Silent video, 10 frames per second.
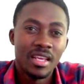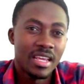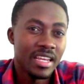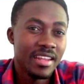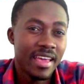
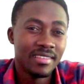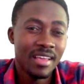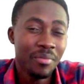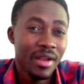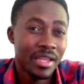In the
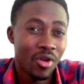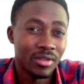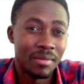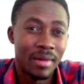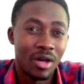example I talked
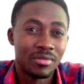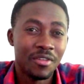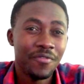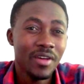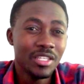about, the
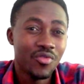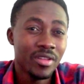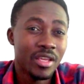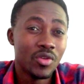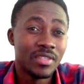first screen the
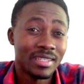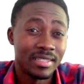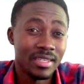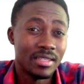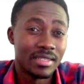user
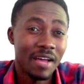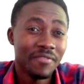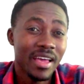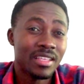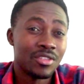sees after
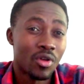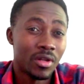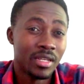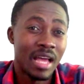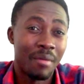
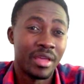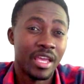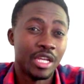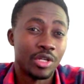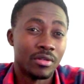installing the
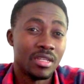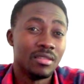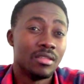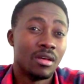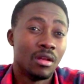application is
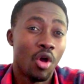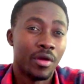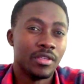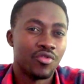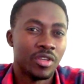the
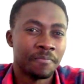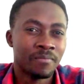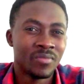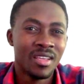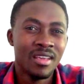login screen.
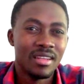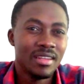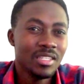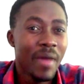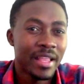
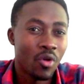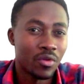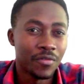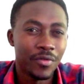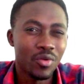This might
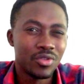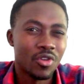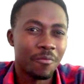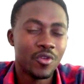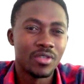confuse
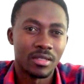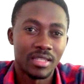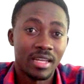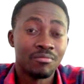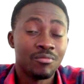some users,
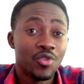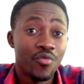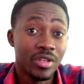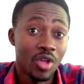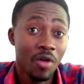and to
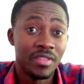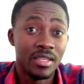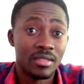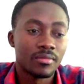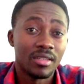resolve this,
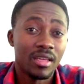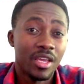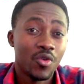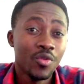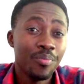a
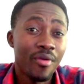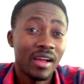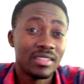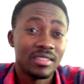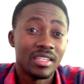good
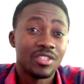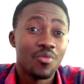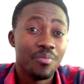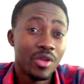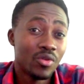practice is to
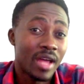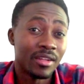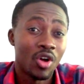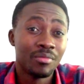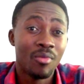build an
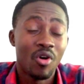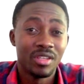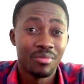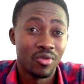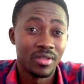
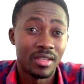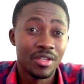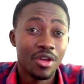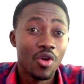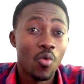onboarding process
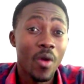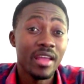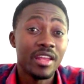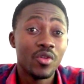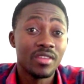where the
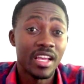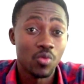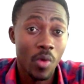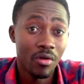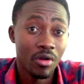user is
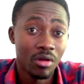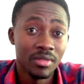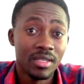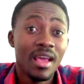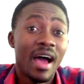welcomed
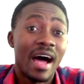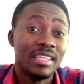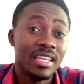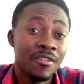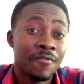and
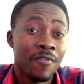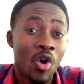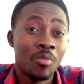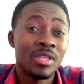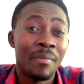
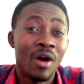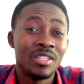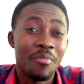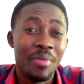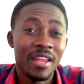informed about the
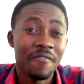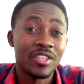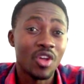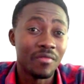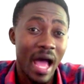benefits
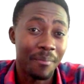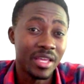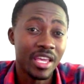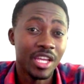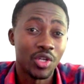of the
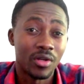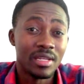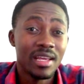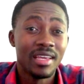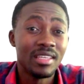application
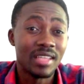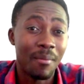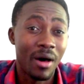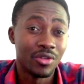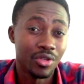he is
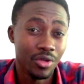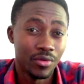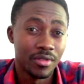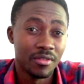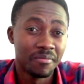about to use.